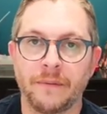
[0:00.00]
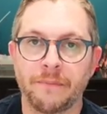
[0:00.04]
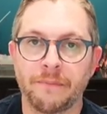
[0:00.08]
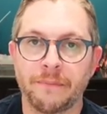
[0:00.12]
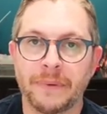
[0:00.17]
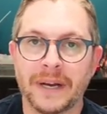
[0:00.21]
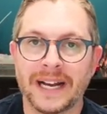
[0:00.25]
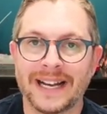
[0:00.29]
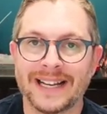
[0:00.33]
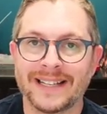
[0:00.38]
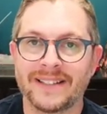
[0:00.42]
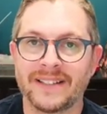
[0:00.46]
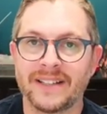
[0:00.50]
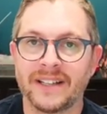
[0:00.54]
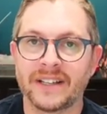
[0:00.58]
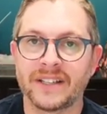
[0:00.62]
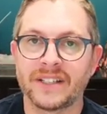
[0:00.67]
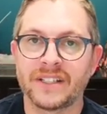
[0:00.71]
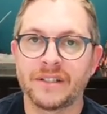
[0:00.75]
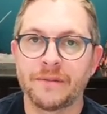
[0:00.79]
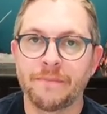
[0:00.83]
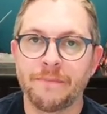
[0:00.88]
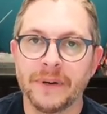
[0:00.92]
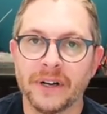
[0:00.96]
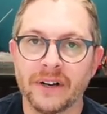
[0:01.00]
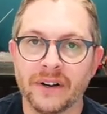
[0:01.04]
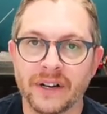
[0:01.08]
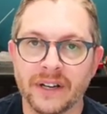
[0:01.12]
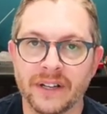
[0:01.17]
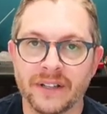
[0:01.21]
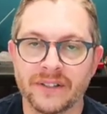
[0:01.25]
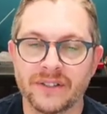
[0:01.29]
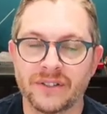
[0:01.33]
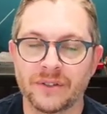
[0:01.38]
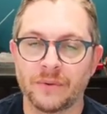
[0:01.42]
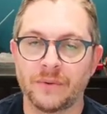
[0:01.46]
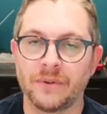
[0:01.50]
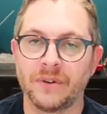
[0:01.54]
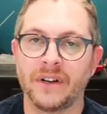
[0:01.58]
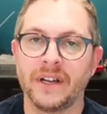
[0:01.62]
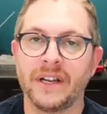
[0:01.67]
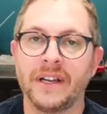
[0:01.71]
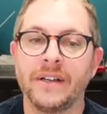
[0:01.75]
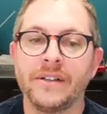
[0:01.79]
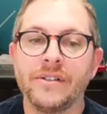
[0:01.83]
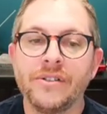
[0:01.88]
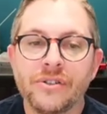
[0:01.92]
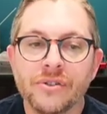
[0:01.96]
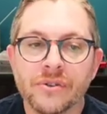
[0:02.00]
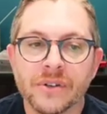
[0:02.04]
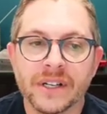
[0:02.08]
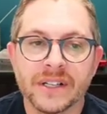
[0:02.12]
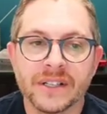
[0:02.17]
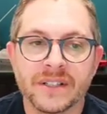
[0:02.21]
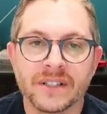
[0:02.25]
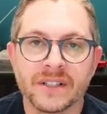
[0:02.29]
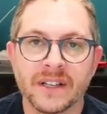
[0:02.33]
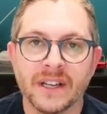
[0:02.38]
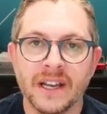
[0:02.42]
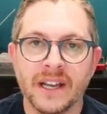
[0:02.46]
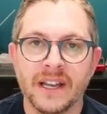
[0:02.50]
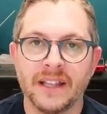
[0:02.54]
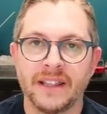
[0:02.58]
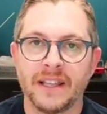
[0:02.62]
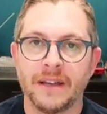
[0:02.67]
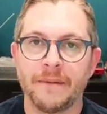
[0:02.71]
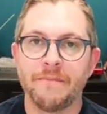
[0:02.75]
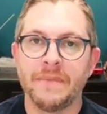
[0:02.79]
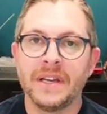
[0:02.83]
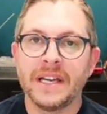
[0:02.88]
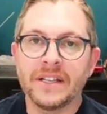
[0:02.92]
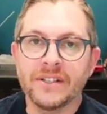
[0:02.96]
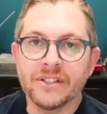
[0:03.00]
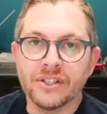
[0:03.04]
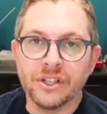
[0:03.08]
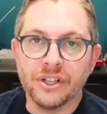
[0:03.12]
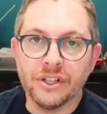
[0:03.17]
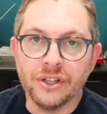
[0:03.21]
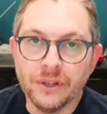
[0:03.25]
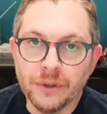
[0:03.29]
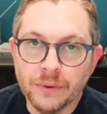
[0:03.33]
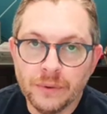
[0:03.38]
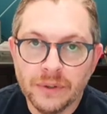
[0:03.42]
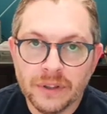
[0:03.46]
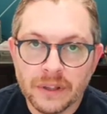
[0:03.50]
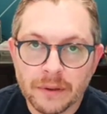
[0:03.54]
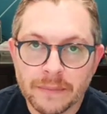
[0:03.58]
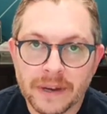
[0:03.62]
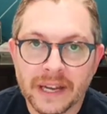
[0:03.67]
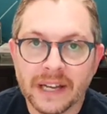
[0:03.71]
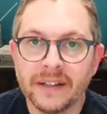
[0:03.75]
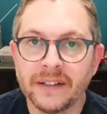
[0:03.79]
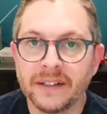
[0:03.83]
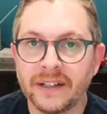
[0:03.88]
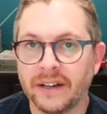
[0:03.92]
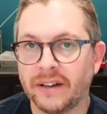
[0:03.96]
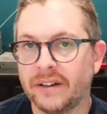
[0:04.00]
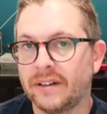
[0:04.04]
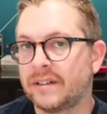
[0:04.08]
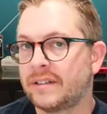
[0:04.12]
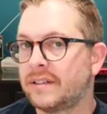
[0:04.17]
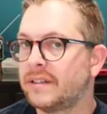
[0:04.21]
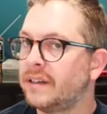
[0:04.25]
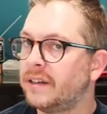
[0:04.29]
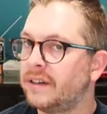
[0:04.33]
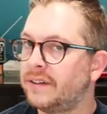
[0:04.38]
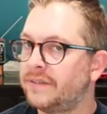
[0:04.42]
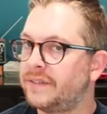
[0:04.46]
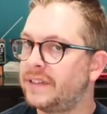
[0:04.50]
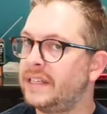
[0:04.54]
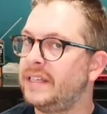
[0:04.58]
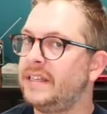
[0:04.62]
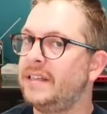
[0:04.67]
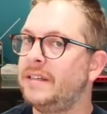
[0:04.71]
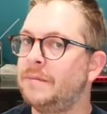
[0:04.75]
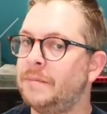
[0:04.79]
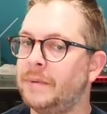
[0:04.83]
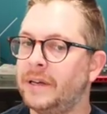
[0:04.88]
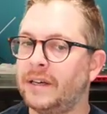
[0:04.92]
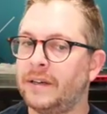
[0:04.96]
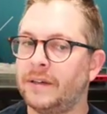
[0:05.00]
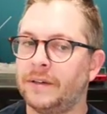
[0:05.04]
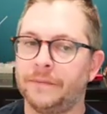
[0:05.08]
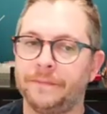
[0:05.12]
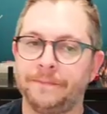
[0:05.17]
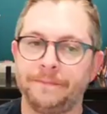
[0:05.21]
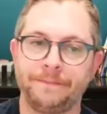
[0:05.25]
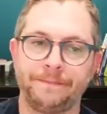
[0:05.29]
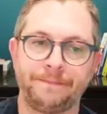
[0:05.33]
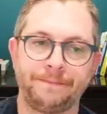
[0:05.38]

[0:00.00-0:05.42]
past experience or interest that makes you the main character of the email.